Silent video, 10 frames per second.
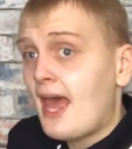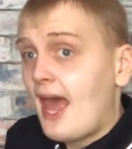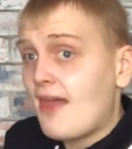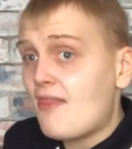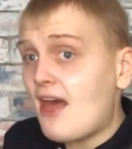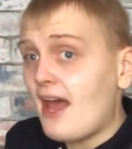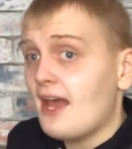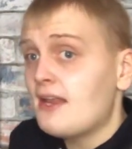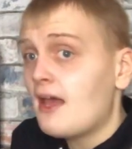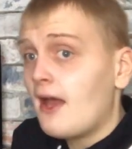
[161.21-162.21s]
and
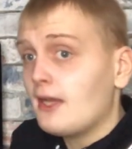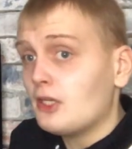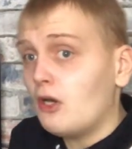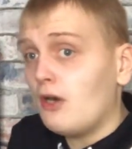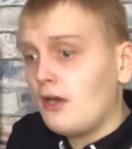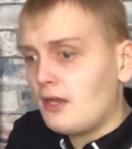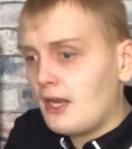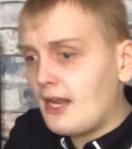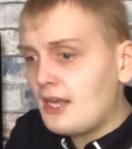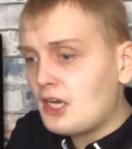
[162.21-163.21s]
then you're,
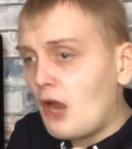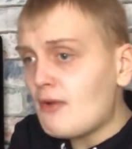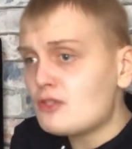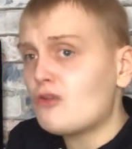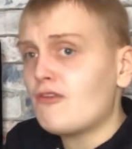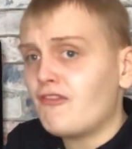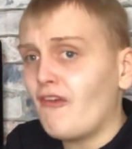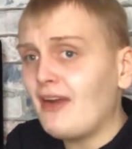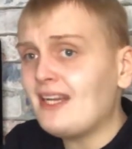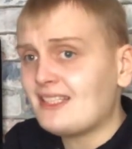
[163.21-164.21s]
and then you go into a
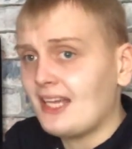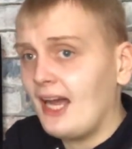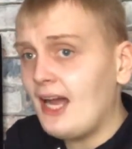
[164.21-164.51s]
freezer,